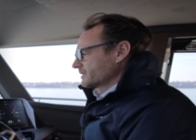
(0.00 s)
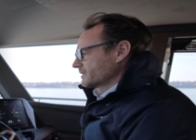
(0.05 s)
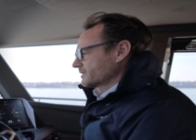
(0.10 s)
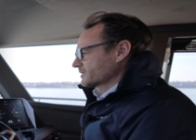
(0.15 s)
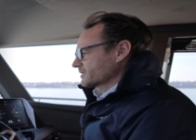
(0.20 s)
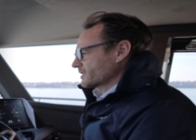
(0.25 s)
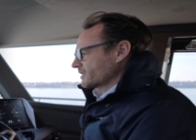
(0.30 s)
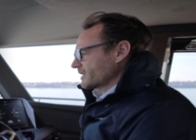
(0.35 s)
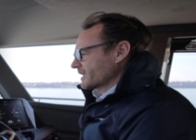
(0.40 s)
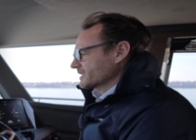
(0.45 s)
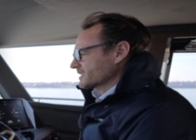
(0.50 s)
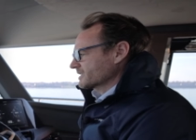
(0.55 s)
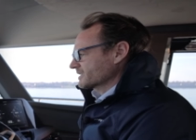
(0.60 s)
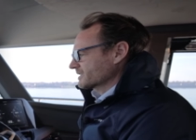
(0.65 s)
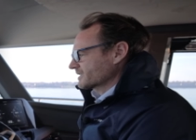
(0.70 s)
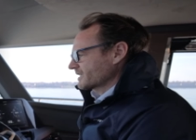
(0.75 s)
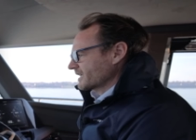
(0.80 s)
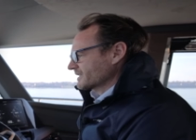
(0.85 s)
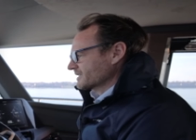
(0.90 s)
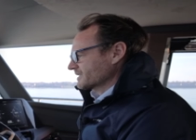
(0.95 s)
So
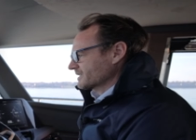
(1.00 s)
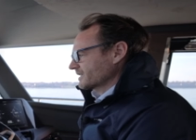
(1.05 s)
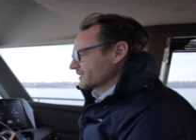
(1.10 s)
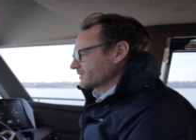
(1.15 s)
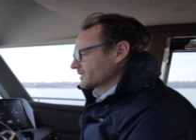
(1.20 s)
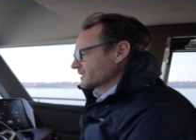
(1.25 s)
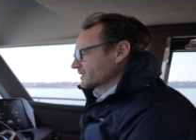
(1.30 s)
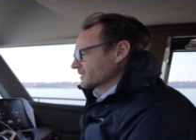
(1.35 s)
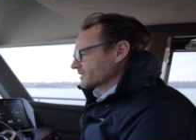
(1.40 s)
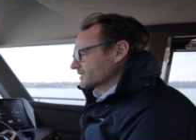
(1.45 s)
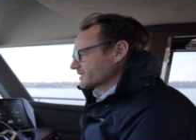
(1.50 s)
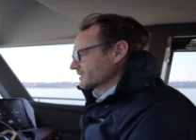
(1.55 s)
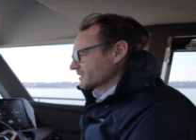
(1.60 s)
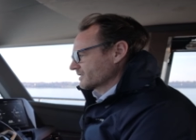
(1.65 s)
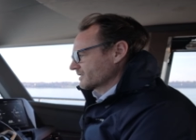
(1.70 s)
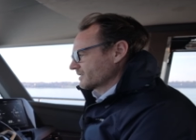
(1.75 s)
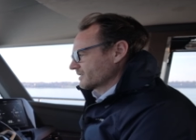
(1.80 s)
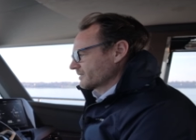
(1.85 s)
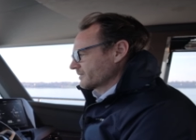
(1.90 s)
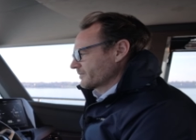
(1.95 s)
that's giving us
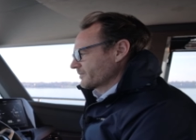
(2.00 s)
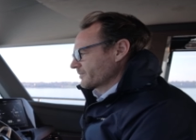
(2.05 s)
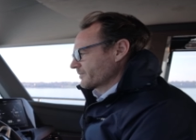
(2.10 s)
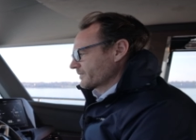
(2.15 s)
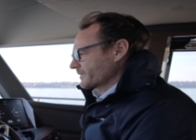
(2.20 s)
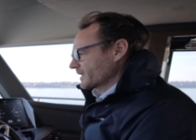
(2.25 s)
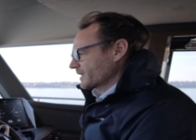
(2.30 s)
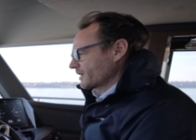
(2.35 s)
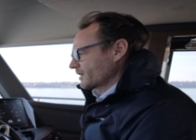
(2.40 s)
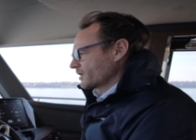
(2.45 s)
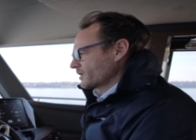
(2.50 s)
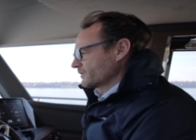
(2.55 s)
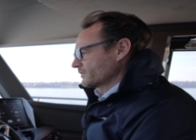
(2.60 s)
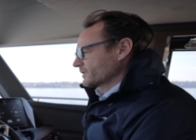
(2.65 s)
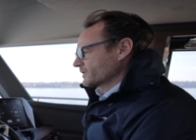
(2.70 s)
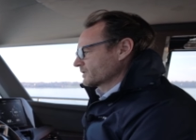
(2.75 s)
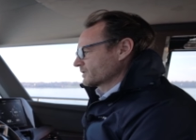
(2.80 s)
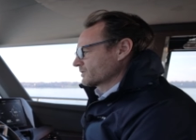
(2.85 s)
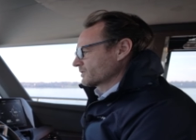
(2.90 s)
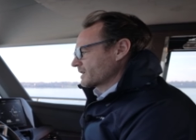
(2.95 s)

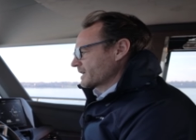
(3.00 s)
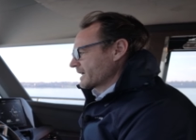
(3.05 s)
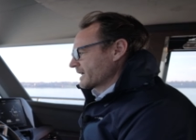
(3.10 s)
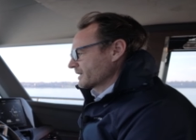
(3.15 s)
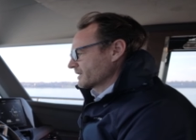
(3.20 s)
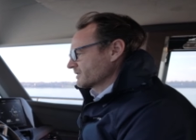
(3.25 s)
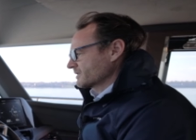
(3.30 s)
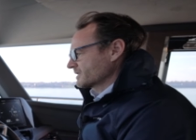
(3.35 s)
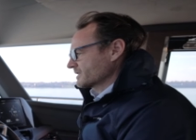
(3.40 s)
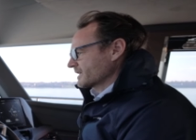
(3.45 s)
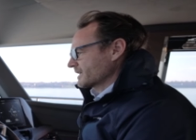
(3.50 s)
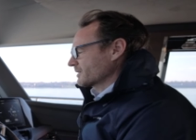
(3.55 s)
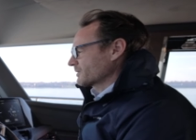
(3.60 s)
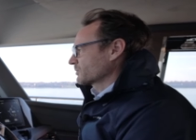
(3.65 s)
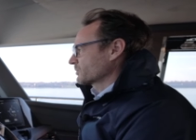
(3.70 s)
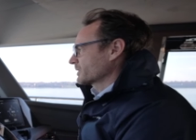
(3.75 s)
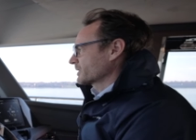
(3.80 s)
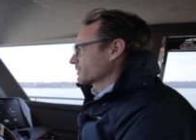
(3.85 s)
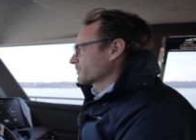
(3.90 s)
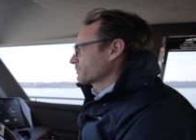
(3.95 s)
over the ground
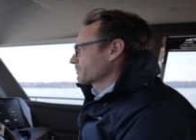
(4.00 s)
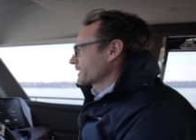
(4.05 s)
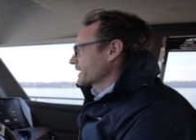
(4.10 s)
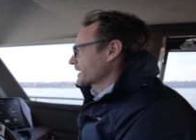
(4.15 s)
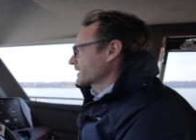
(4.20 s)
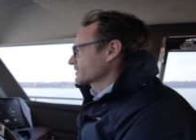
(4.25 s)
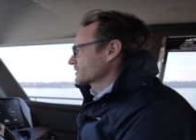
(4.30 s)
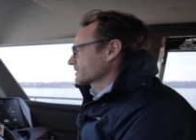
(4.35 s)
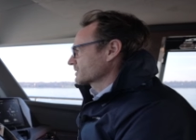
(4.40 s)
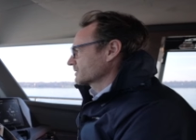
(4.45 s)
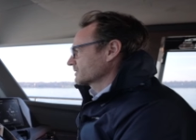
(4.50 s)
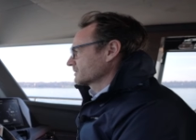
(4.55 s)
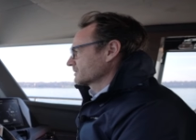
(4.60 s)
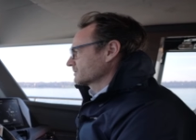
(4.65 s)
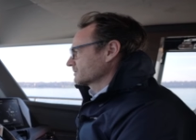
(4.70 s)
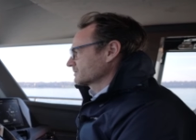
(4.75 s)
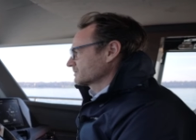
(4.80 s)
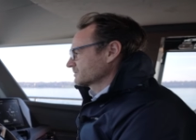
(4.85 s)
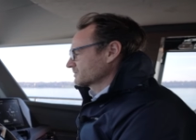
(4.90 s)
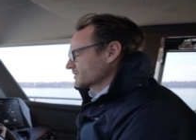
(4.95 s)
with about
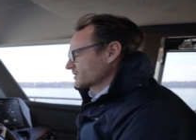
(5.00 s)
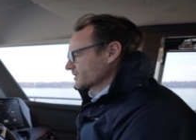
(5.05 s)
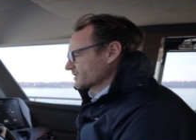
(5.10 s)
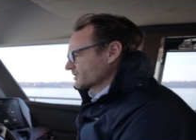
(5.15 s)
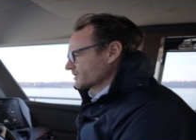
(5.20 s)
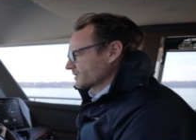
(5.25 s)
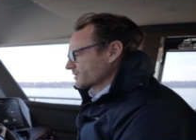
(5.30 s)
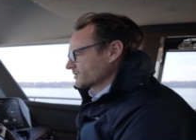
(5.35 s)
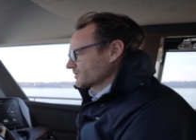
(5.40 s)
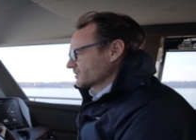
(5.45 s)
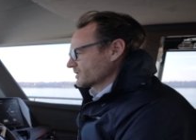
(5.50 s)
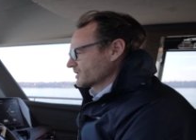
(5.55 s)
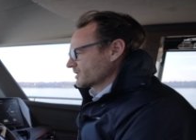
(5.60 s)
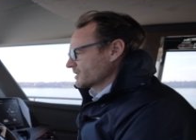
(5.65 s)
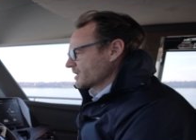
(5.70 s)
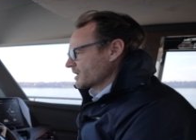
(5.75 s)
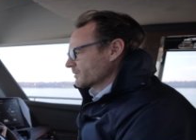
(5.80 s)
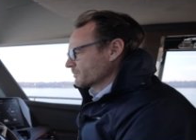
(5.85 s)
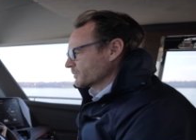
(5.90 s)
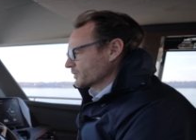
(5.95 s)
just under a
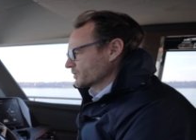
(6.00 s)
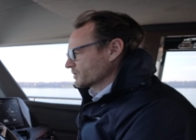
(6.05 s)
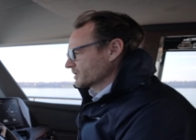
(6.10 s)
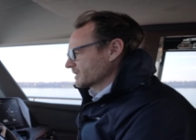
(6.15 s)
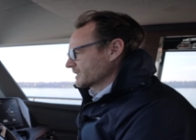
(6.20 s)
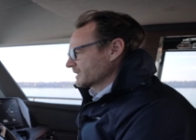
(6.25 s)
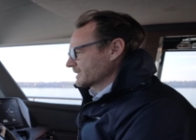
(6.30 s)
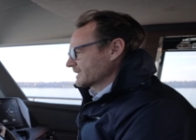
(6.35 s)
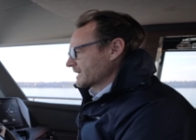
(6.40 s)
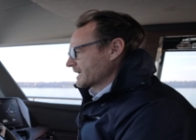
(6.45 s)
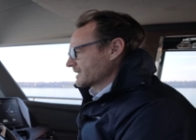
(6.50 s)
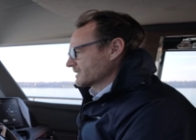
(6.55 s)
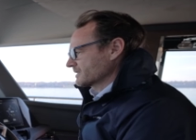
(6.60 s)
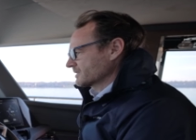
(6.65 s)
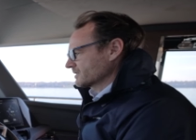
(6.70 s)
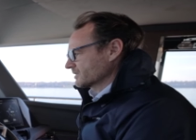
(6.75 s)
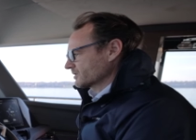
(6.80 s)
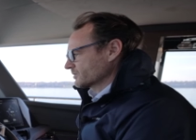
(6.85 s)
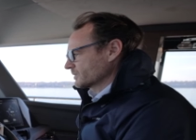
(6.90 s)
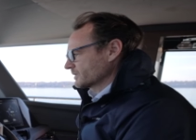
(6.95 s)
knot pushing
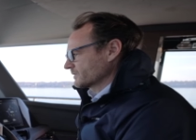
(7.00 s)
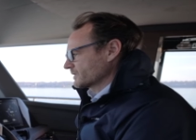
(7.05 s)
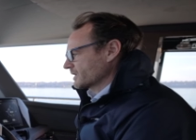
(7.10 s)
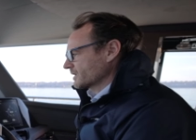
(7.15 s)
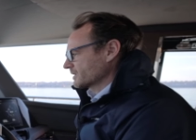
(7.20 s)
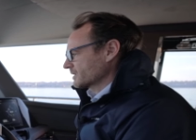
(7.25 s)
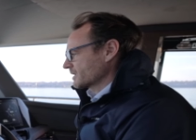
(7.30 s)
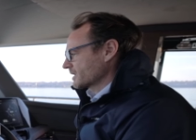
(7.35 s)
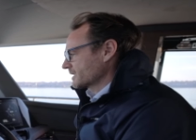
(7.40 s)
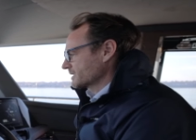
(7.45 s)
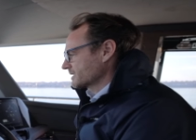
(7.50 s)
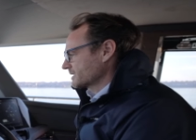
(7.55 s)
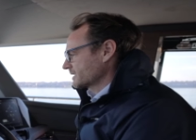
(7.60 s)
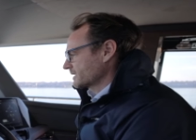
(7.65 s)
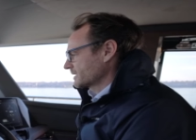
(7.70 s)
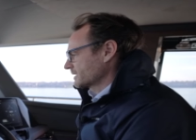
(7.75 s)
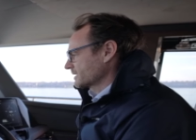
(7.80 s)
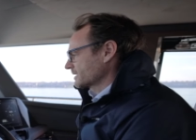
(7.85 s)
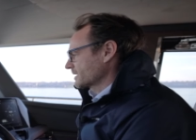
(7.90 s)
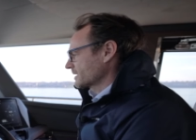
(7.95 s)
against us. We've got
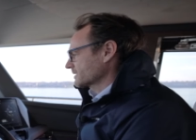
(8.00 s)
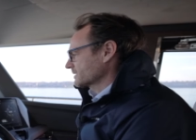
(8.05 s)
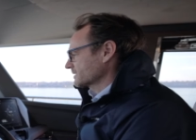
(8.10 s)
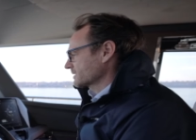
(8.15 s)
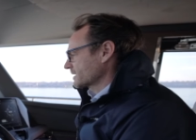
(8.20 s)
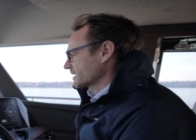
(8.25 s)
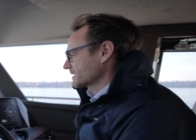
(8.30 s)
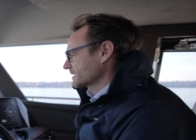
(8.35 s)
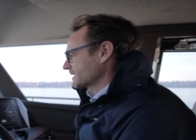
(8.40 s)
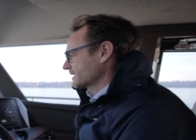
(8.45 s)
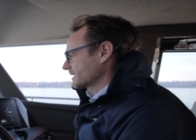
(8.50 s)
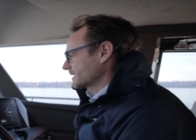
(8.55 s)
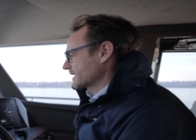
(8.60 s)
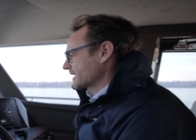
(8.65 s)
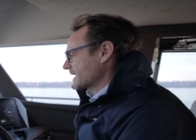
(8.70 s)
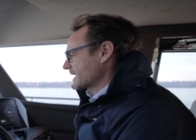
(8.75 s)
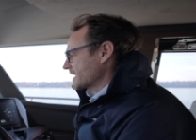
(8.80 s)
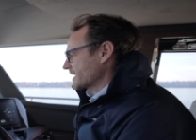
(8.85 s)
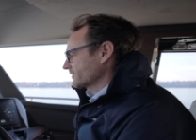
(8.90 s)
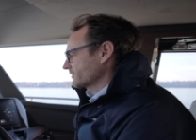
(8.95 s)
19 knots,
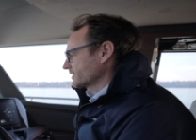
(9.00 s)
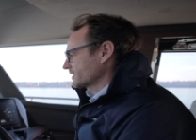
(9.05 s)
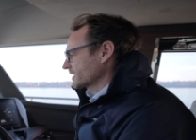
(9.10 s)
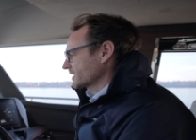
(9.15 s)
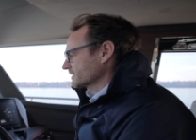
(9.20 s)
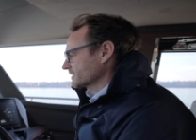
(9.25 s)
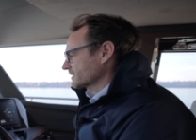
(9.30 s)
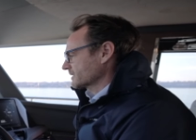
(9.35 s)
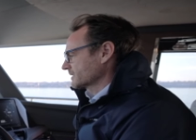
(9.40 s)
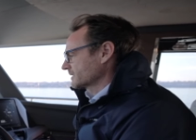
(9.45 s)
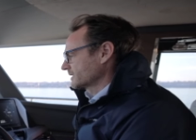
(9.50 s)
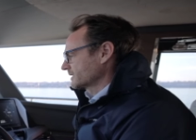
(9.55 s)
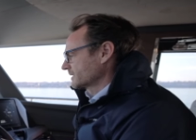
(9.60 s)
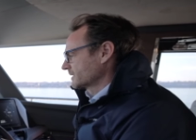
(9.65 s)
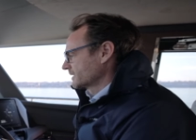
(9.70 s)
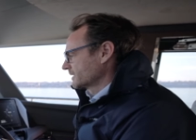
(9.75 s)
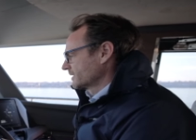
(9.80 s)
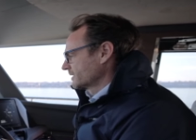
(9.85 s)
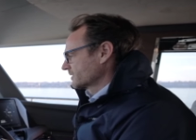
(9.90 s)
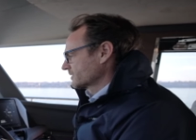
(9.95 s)
19.5 knots.
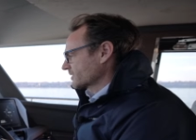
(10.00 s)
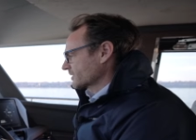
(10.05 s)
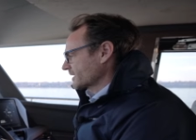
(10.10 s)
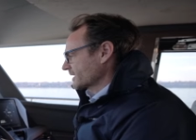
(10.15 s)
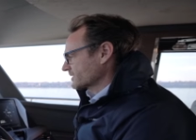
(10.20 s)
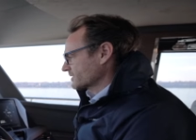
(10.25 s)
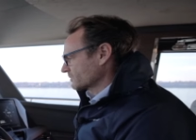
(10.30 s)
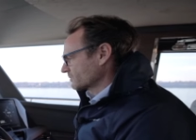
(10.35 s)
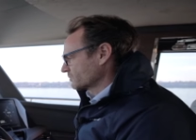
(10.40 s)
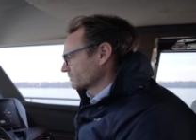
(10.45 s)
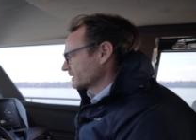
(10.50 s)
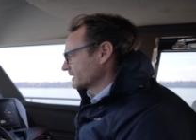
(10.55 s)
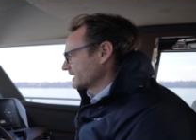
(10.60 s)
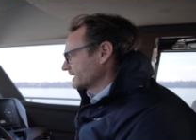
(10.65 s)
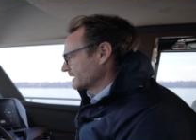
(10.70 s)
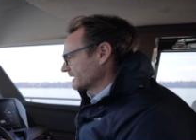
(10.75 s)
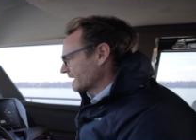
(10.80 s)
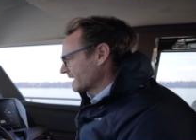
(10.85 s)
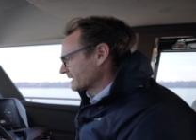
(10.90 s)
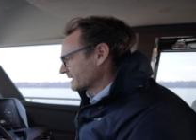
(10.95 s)
So that's a
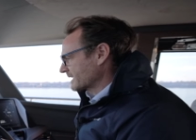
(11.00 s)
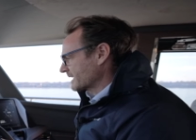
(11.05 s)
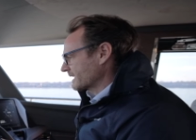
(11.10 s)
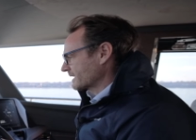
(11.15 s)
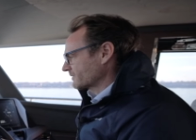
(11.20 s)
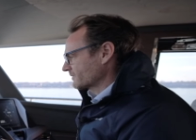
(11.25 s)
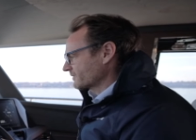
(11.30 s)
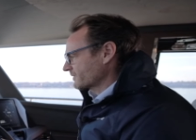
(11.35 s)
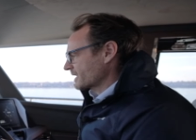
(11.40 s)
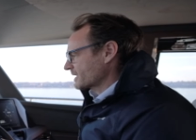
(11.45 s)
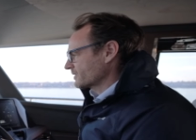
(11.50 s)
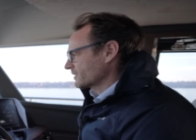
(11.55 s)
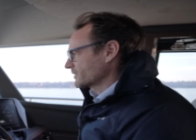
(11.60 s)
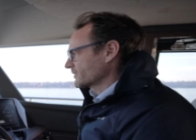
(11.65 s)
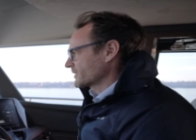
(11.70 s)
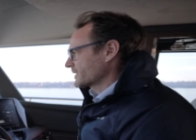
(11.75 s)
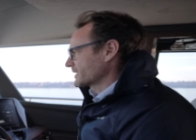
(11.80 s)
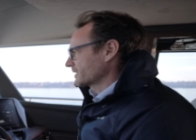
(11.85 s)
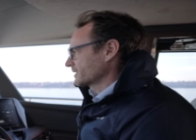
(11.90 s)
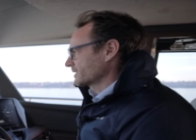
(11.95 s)
really, again, very,
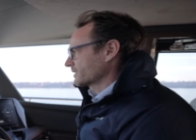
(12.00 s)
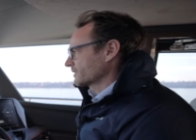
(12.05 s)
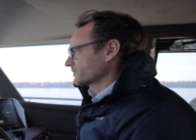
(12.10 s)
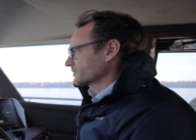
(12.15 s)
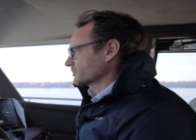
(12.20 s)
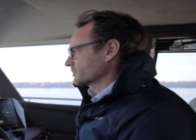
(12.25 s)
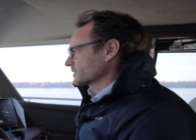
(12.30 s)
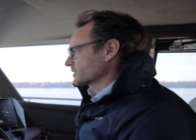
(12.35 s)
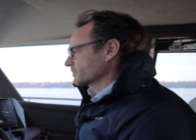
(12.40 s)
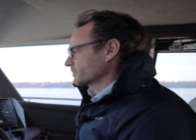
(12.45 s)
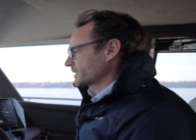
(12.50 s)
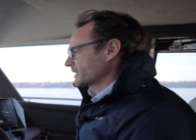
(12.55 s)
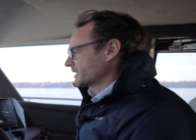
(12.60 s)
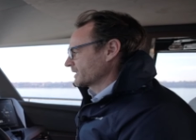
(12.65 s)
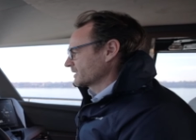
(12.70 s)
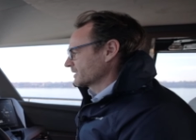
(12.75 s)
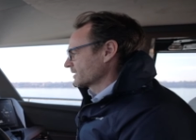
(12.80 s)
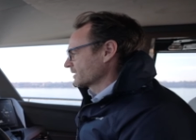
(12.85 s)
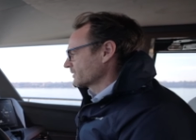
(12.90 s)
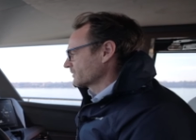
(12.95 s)
very comfortable
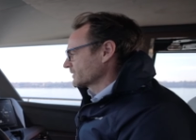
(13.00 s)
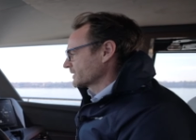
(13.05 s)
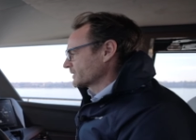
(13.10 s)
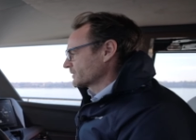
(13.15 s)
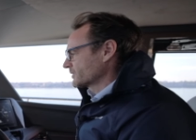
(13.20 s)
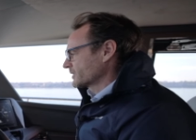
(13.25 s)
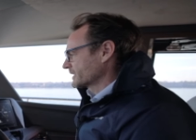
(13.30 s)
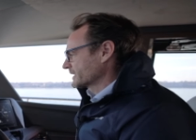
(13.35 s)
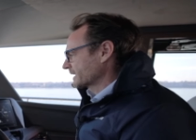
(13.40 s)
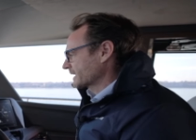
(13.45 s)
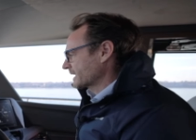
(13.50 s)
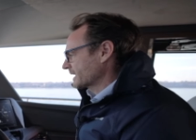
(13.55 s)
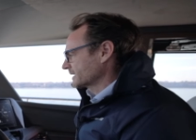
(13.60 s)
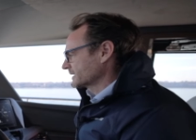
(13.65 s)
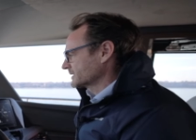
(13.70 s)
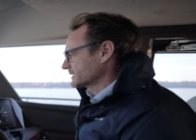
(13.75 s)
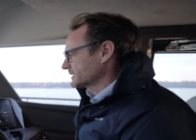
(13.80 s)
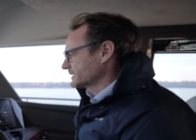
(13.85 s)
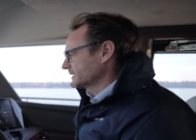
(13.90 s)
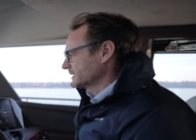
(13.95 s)
speed, lovely running
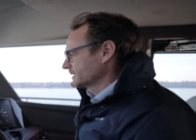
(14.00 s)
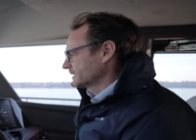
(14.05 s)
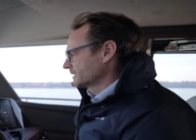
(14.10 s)
angle.